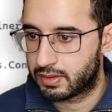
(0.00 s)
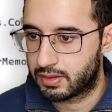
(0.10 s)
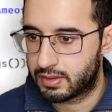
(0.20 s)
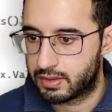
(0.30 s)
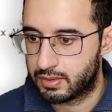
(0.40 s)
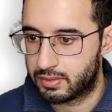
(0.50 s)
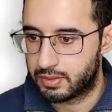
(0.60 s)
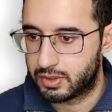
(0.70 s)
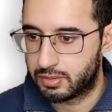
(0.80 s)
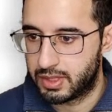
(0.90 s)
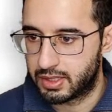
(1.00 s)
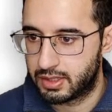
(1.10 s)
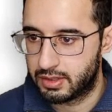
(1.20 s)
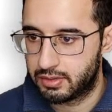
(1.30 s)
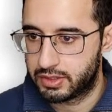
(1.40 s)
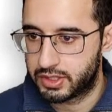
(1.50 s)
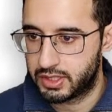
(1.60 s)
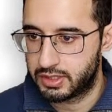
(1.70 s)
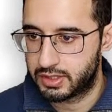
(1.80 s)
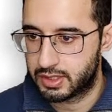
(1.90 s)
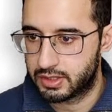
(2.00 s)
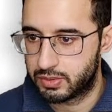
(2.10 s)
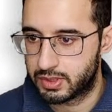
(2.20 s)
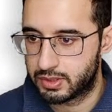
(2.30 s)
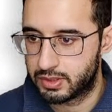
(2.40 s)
And we'll go back here and change that as well.